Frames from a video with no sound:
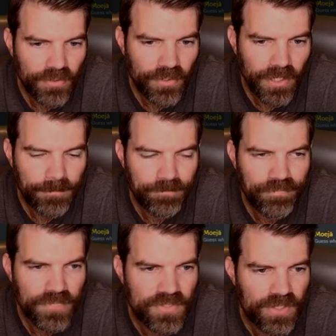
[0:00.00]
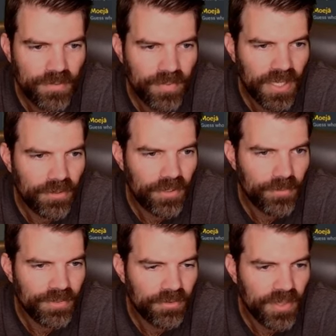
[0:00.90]
Okay. So yeah, Katarani
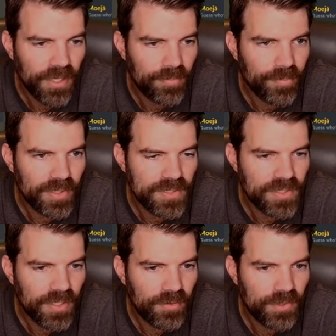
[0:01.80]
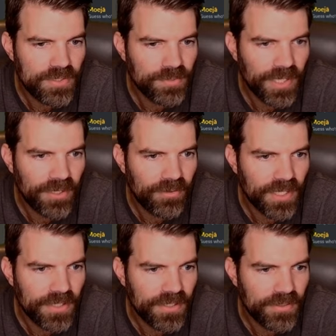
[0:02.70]
went through that, but uh, what else we got going
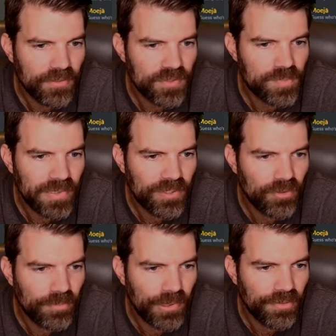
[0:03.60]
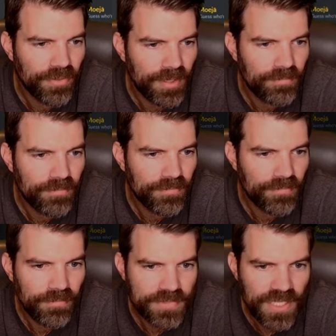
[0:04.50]
on here? It looks pretty cool, both of them
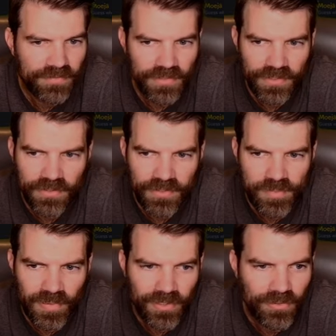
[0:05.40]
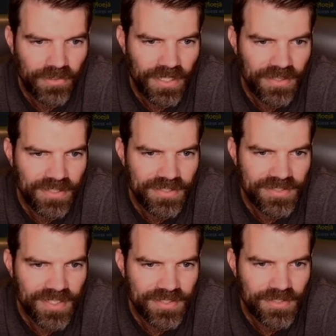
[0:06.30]
definitely looks pretty cool. I think
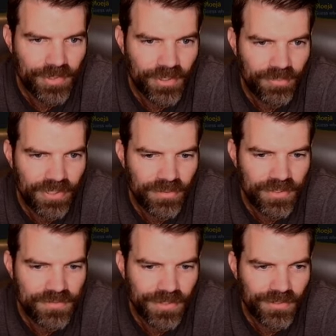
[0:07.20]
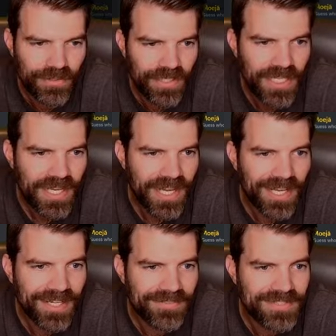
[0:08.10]
this uh, Summoner Bro looks really cool.
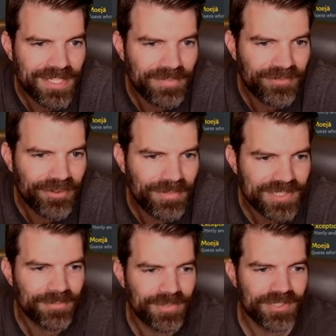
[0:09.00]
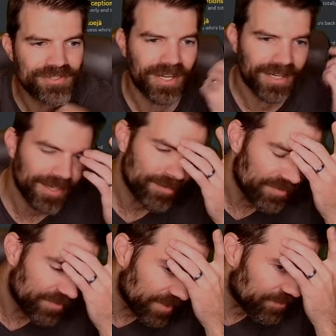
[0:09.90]
And I've said it before, but Summoners are kind of like my
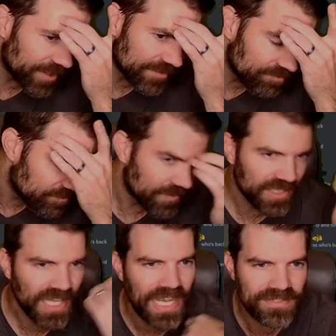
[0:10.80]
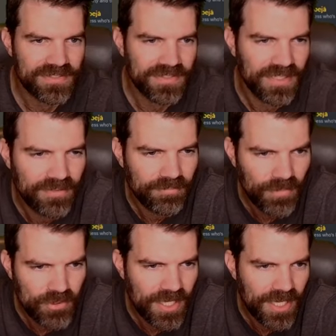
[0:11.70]
favorite class in
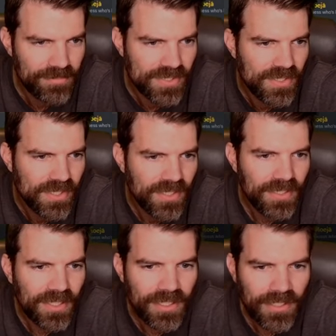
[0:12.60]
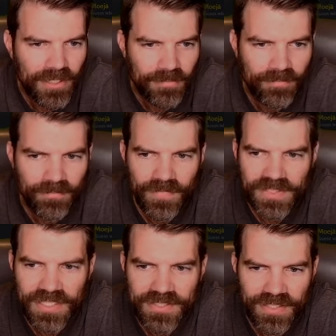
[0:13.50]
most games. Um,
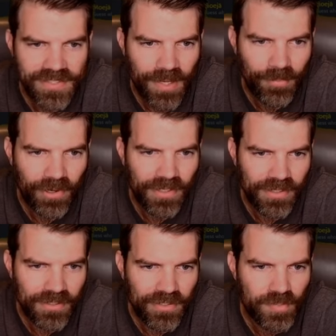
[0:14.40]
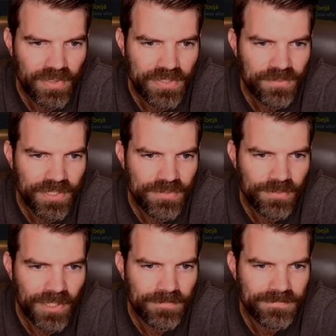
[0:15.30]
this guy's like a samurai. He looks pretty sweet as
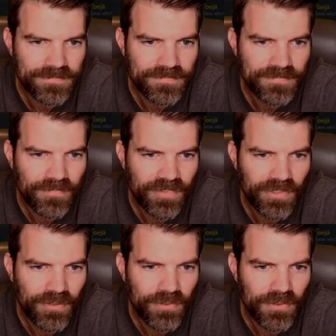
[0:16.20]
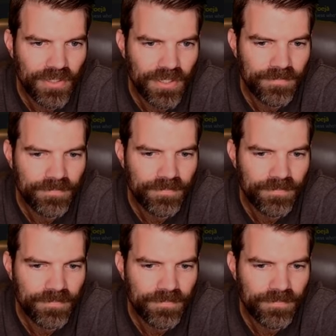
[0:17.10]
well. Very cool looking.